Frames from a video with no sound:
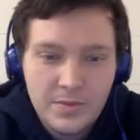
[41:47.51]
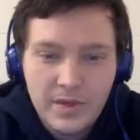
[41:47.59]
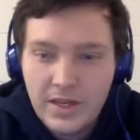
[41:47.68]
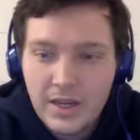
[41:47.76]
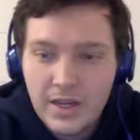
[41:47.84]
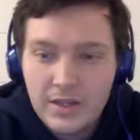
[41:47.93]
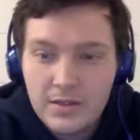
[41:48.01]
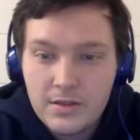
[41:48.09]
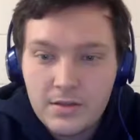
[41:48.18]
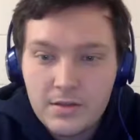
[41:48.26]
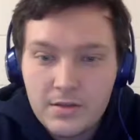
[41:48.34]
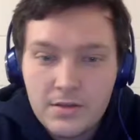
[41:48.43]
my
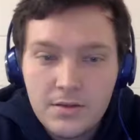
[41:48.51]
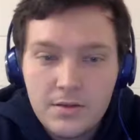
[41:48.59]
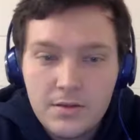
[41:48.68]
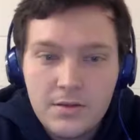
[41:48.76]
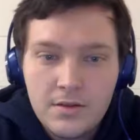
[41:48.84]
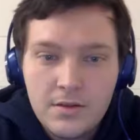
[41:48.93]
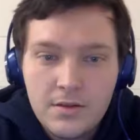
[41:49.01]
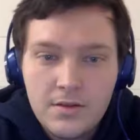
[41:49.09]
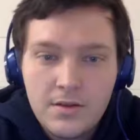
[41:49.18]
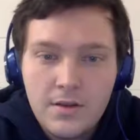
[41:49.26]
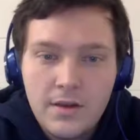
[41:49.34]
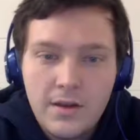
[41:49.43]
guess.
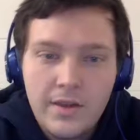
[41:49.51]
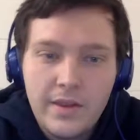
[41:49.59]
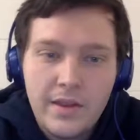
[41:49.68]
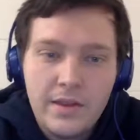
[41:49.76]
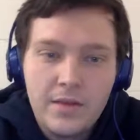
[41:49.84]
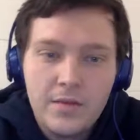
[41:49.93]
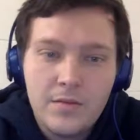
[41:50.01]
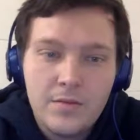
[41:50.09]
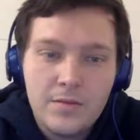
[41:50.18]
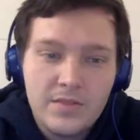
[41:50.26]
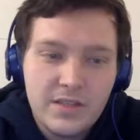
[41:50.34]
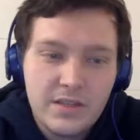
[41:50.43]
And
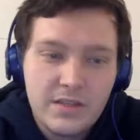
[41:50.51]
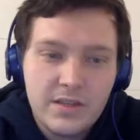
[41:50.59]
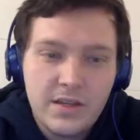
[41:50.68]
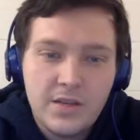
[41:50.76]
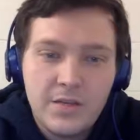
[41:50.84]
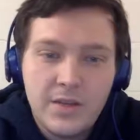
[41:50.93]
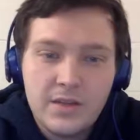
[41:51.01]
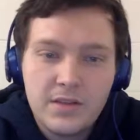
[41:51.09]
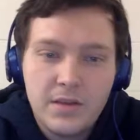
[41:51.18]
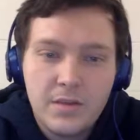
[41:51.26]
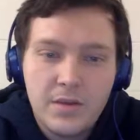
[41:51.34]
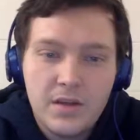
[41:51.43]
then 16,
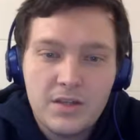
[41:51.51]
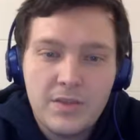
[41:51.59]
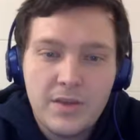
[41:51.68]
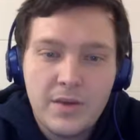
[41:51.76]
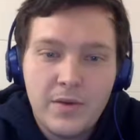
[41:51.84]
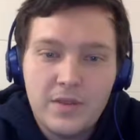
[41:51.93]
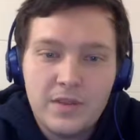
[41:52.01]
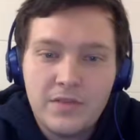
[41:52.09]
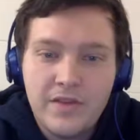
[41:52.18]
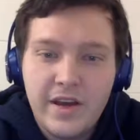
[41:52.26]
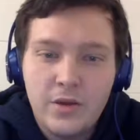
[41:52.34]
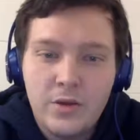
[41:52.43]
based on the box plot, what is the
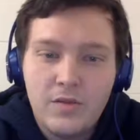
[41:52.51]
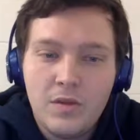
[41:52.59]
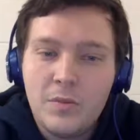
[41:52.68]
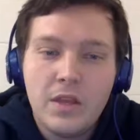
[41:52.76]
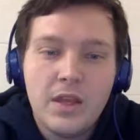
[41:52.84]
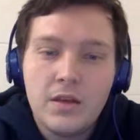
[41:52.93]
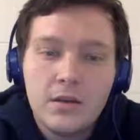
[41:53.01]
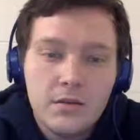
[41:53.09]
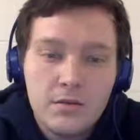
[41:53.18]
value of the mean?